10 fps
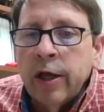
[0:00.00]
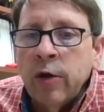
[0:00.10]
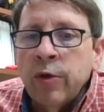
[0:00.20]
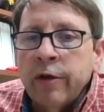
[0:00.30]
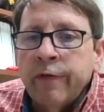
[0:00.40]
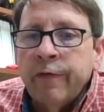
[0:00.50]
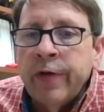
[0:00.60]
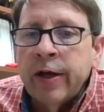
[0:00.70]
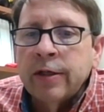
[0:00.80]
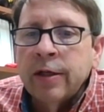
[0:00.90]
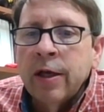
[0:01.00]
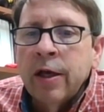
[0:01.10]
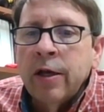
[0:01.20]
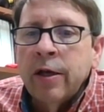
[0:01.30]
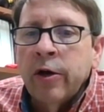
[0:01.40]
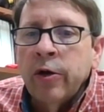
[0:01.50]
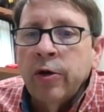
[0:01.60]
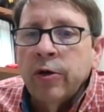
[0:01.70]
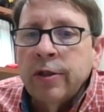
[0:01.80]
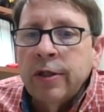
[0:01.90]
It will affect not only
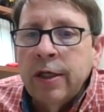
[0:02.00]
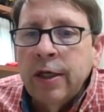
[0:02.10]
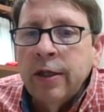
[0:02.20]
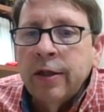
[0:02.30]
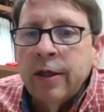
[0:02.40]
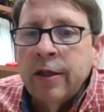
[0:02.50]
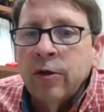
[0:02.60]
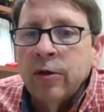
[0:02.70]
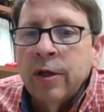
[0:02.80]
your teeth and your